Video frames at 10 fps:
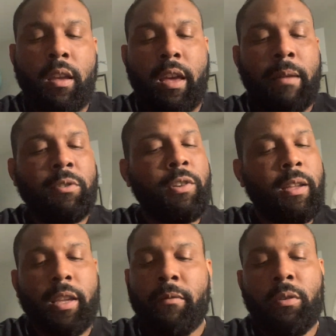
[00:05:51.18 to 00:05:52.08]
I'm just trying to
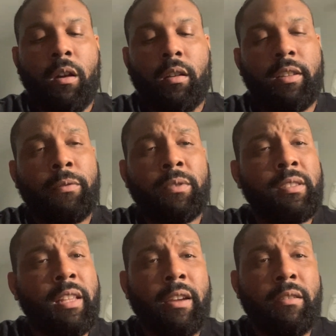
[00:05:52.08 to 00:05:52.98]
give you all different
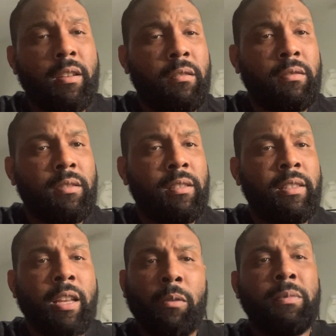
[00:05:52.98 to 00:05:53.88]
scenarios
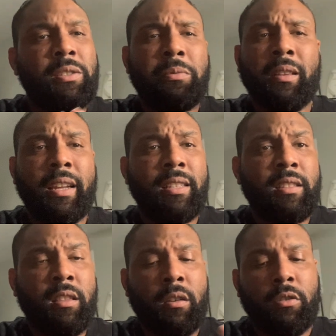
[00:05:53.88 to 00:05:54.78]
to help this relate
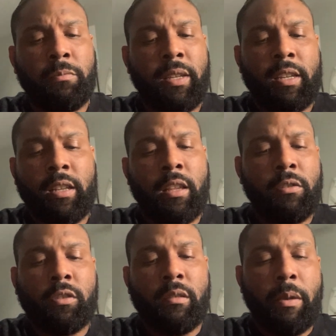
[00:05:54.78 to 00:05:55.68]
to those, because I know
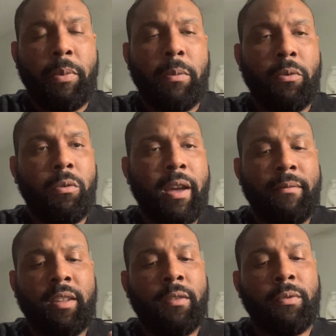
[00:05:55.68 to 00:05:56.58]
there's going to be people who
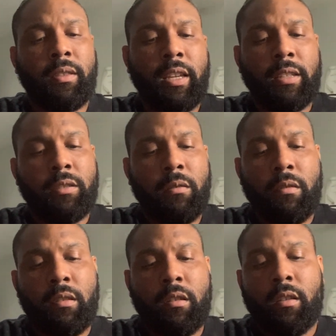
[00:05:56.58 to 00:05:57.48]
have different things
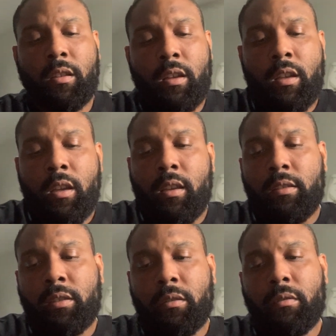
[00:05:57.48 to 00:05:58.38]
going on.
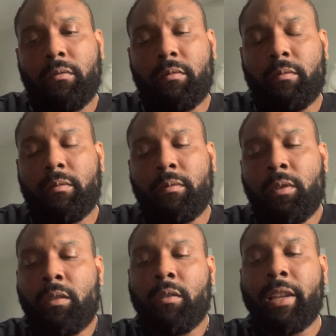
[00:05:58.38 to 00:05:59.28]
So,
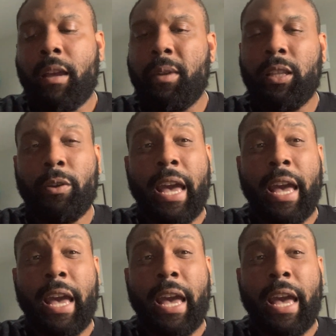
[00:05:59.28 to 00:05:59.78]
you got to be a little